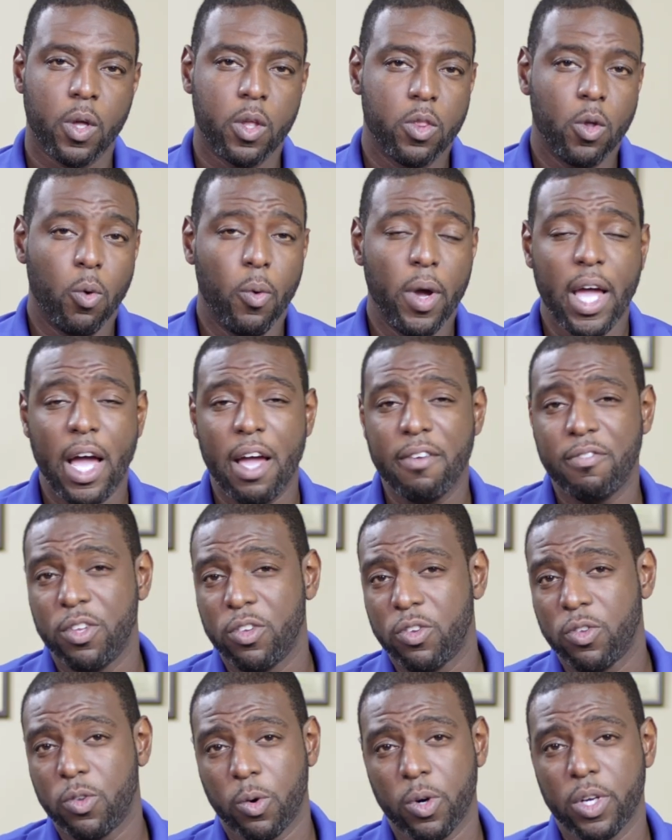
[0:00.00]
The way I've
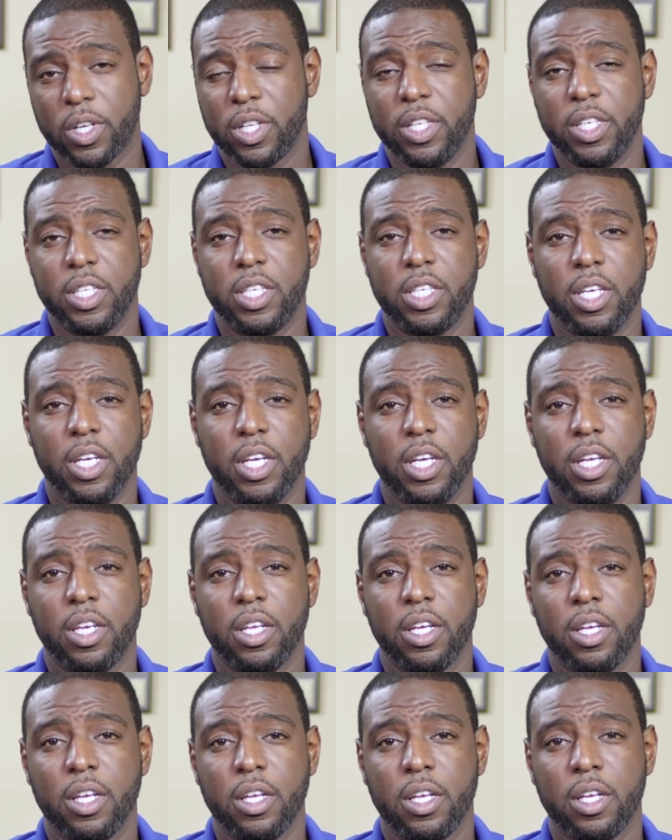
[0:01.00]
historically
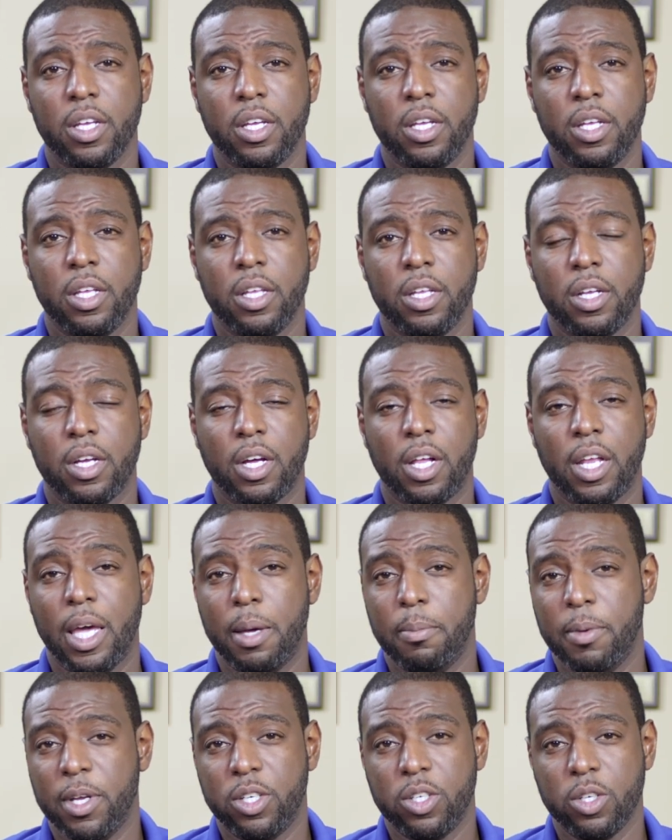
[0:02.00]
seen
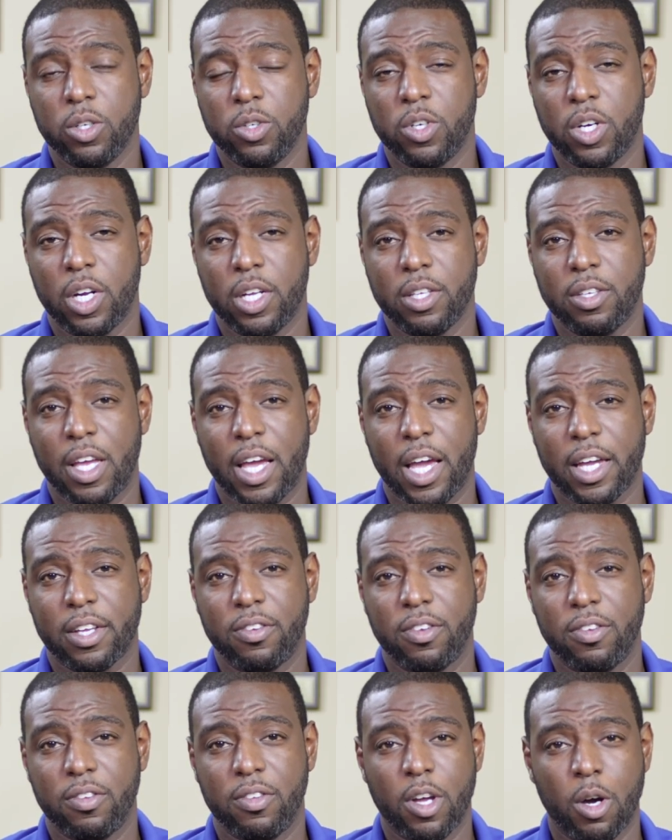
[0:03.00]
claiming children on
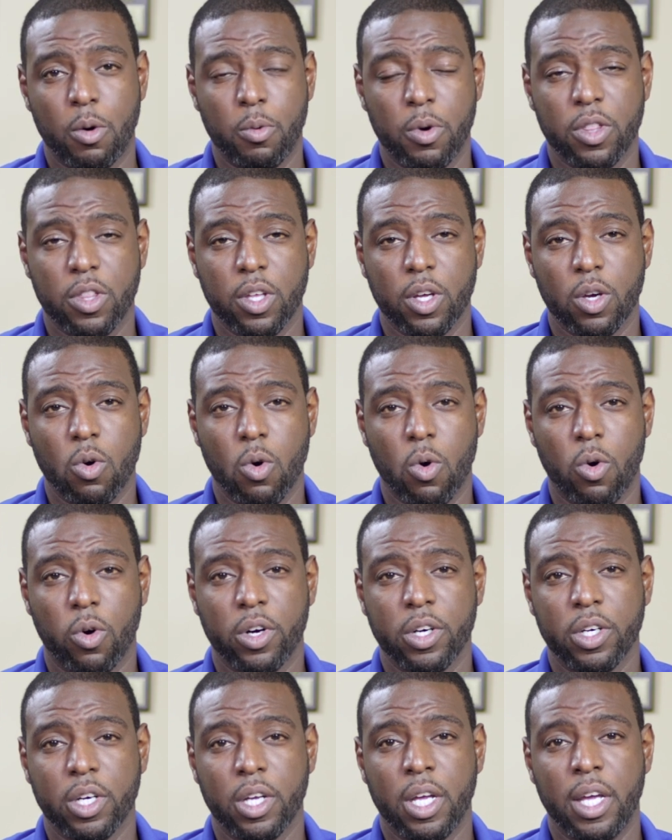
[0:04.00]
taxes dealt with in
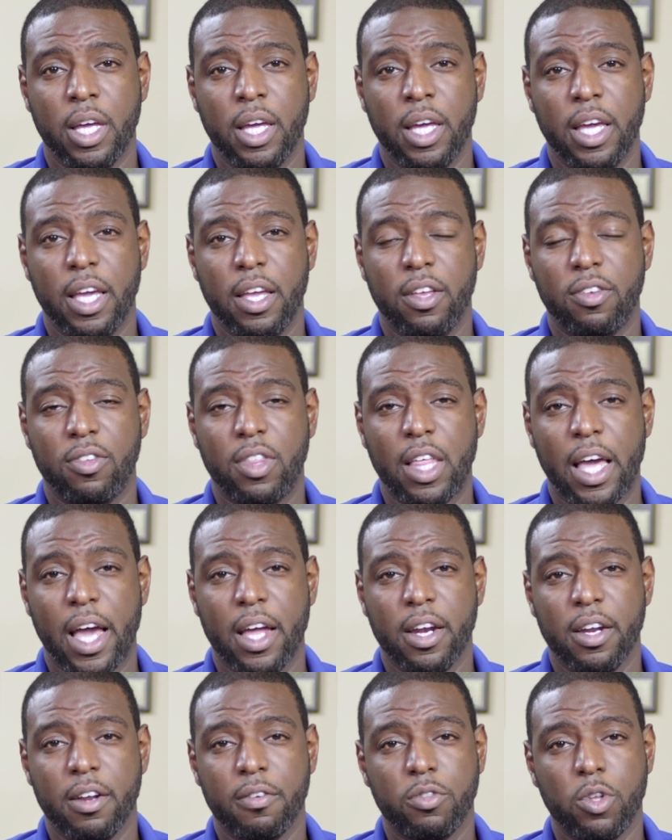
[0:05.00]
court is
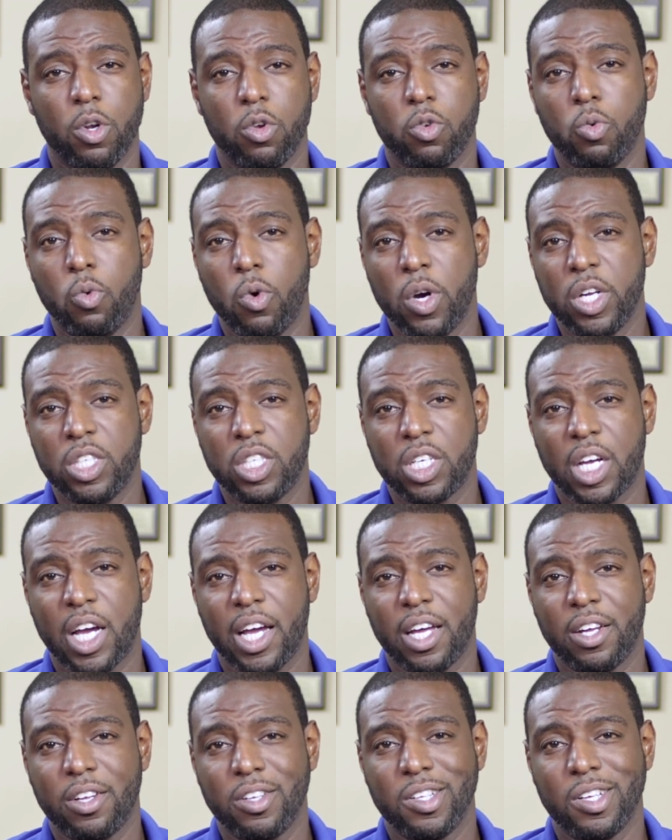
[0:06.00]
that if there's one
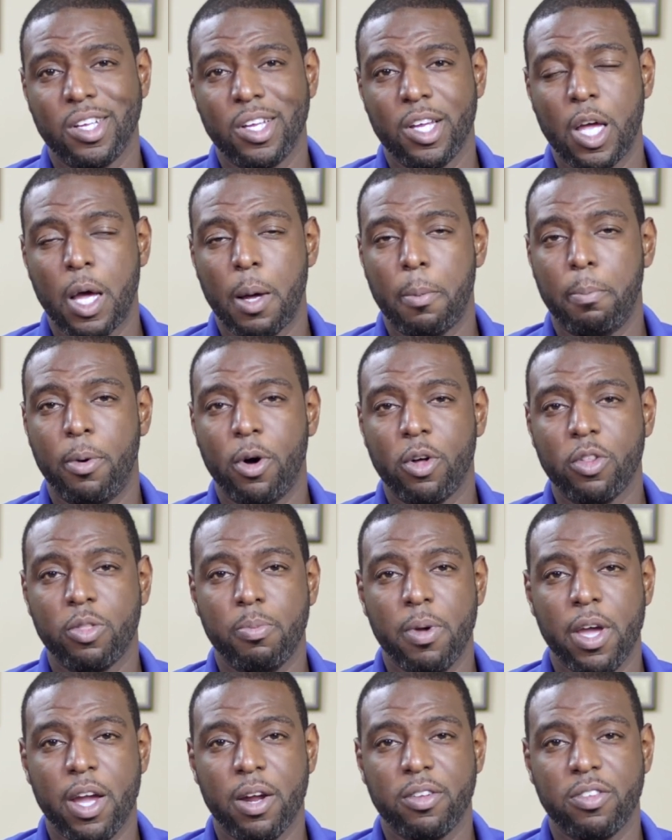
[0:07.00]
child, both
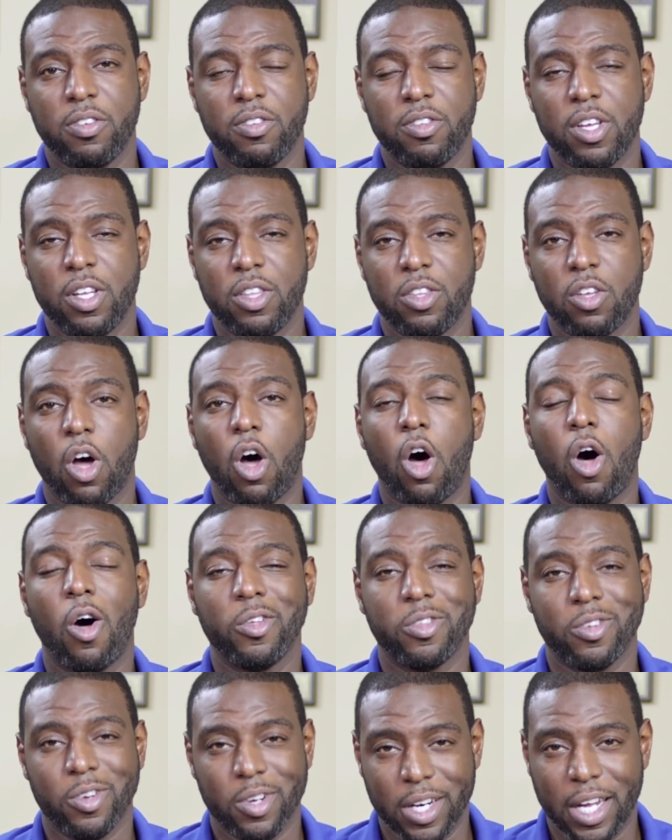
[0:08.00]
parents tend to
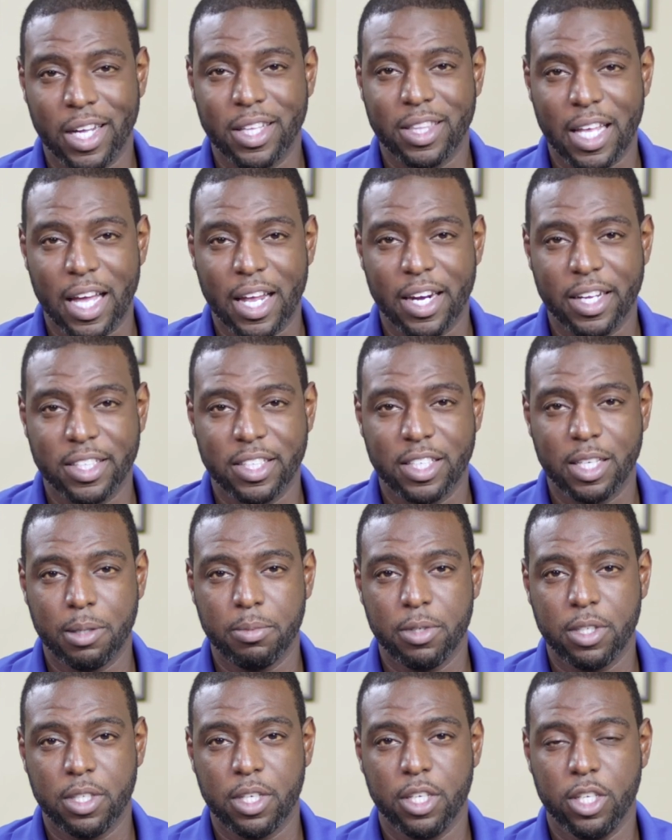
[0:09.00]
alternate that
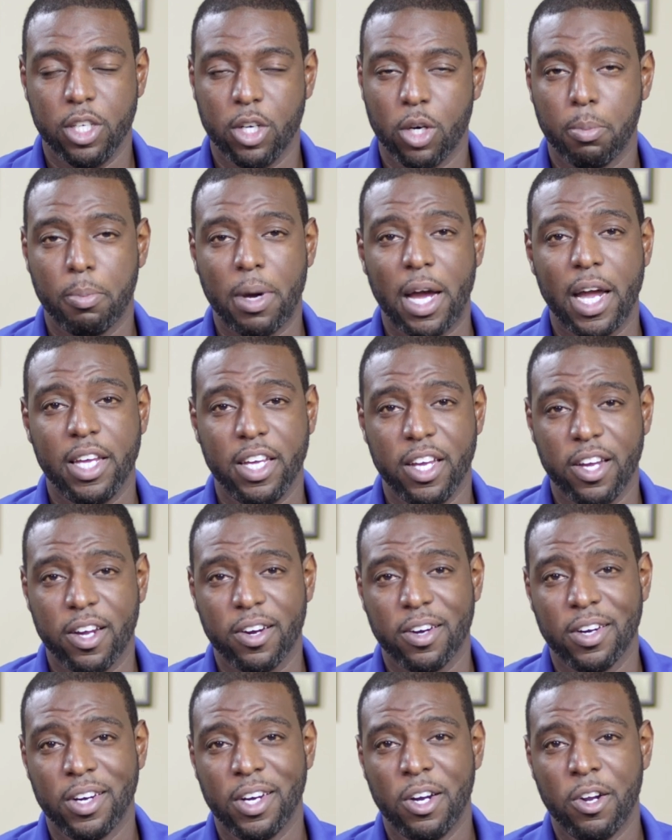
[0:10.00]
exemption year by
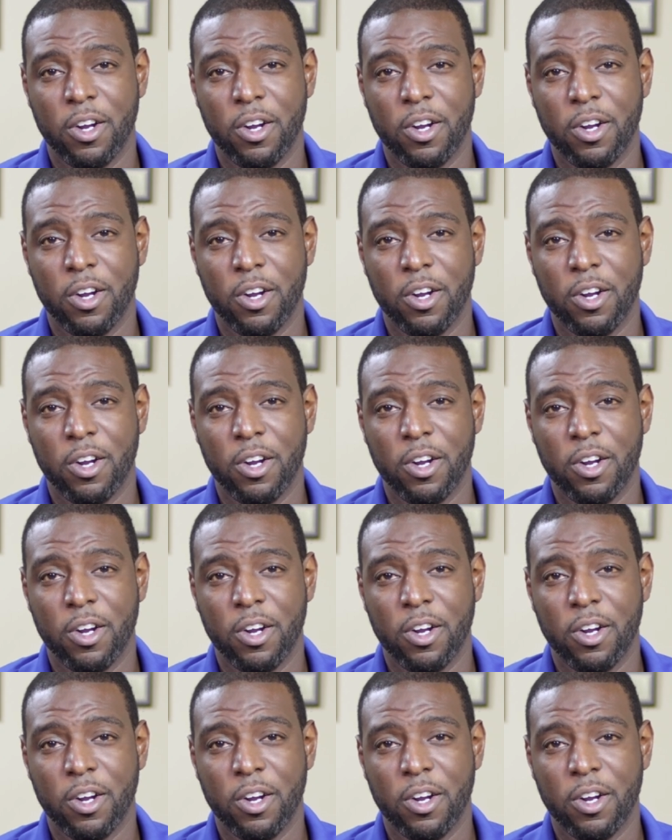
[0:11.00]
year.